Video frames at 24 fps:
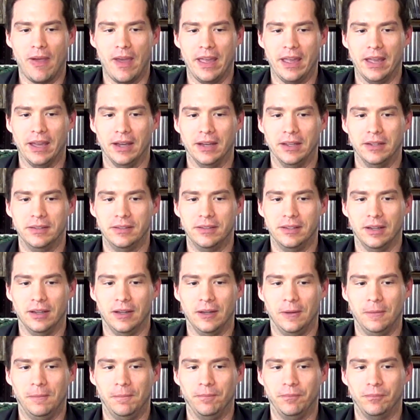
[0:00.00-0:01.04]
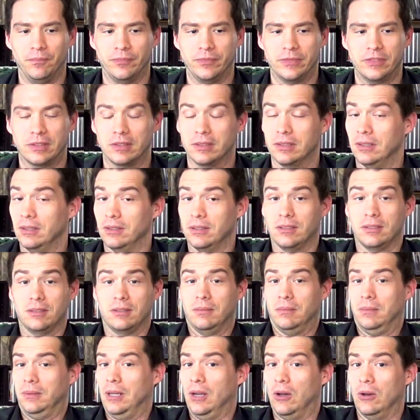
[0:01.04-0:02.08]
and um, it's,
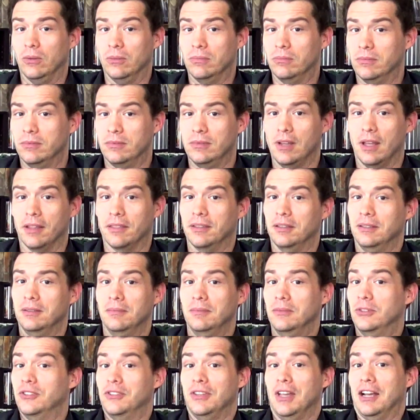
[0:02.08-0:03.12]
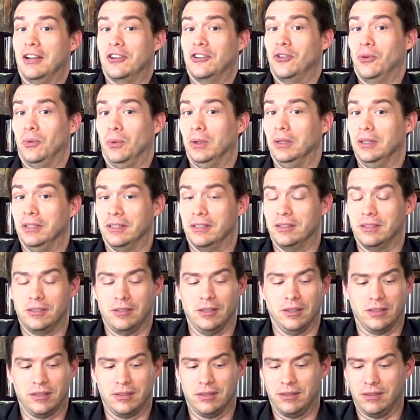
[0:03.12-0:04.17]
it's you know nothing sexual. It's
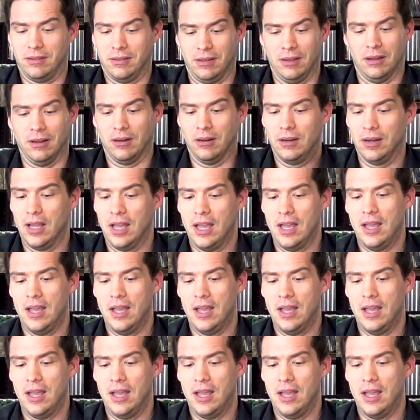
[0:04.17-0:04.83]
just they're